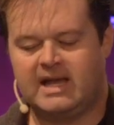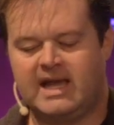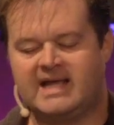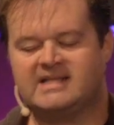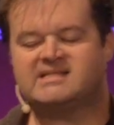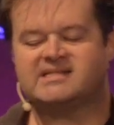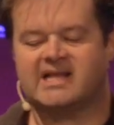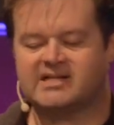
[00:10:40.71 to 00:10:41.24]

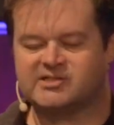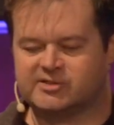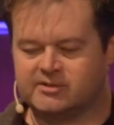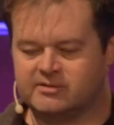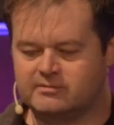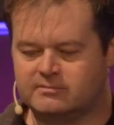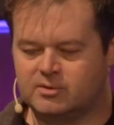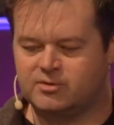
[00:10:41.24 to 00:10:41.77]
Ed Stetzer,
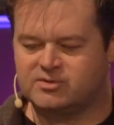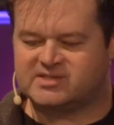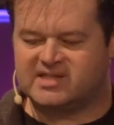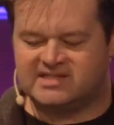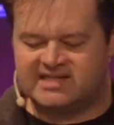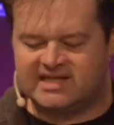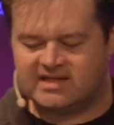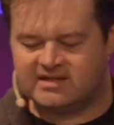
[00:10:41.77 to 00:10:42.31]
who's the
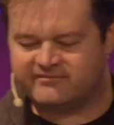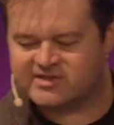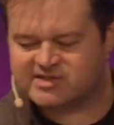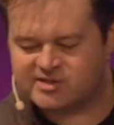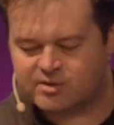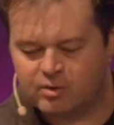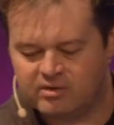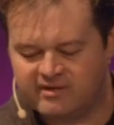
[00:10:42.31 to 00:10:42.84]
dean of the
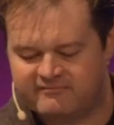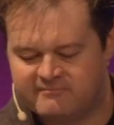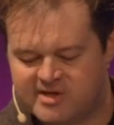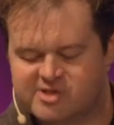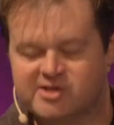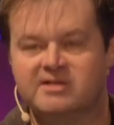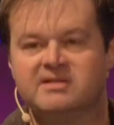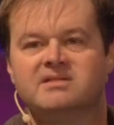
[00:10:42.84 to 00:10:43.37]
School of
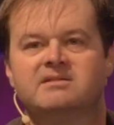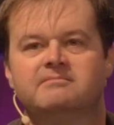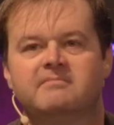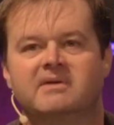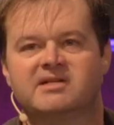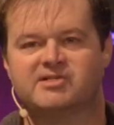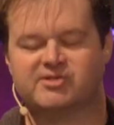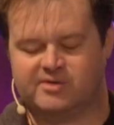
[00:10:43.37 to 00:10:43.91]
Missions,
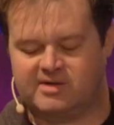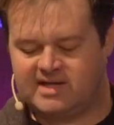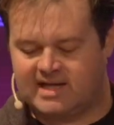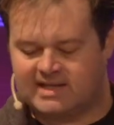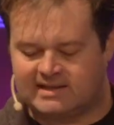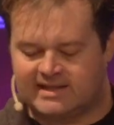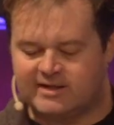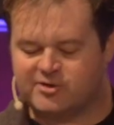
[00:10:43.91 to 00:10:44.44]
Ministry,
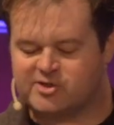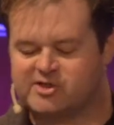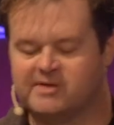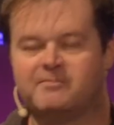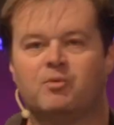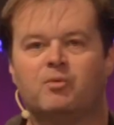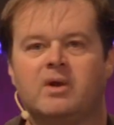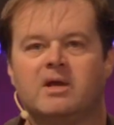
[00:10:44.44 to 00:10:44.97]
and Leadership
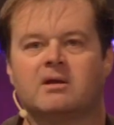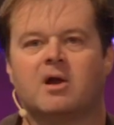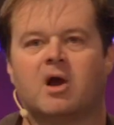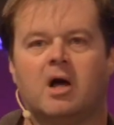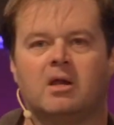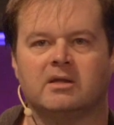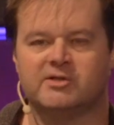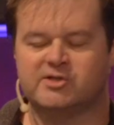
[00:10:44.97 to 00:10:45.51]
at Wheaton
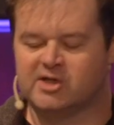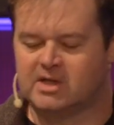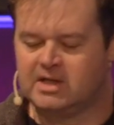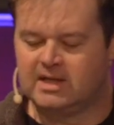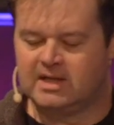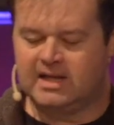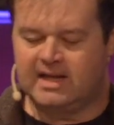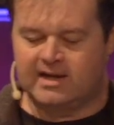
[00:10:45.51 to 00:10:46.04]
College,
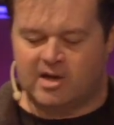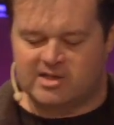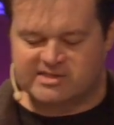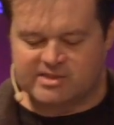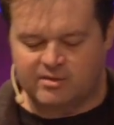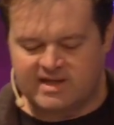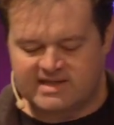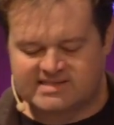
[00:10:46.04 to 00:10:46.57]
and
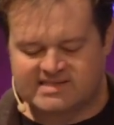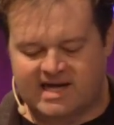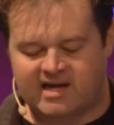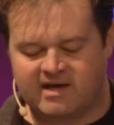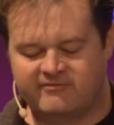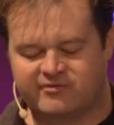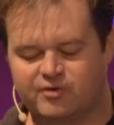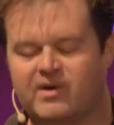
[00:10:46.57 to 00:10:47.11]
also
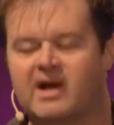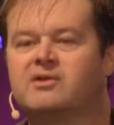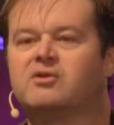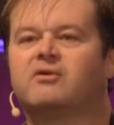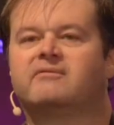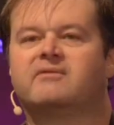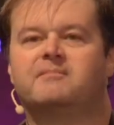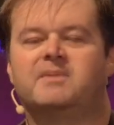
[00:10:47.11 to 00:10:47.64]
executive
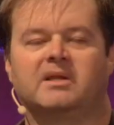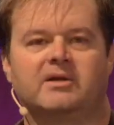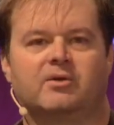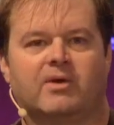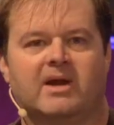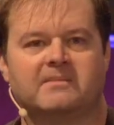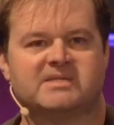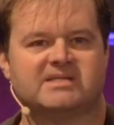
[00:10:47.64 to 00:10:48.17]
director of the Billy
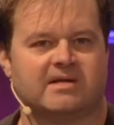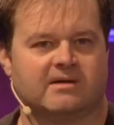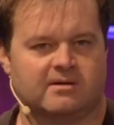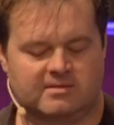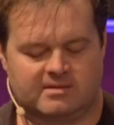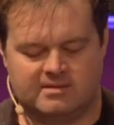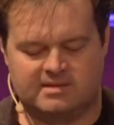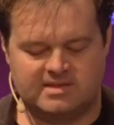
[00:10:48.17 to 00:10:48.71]
Graham
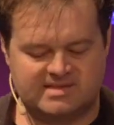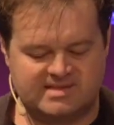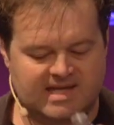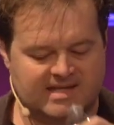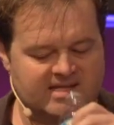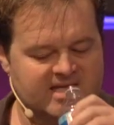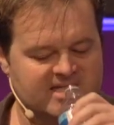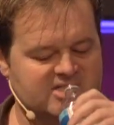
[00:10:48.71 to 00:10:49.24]
Center,
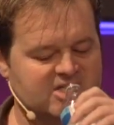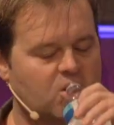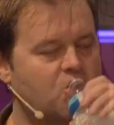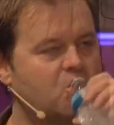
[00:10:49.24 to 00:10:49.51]
said this.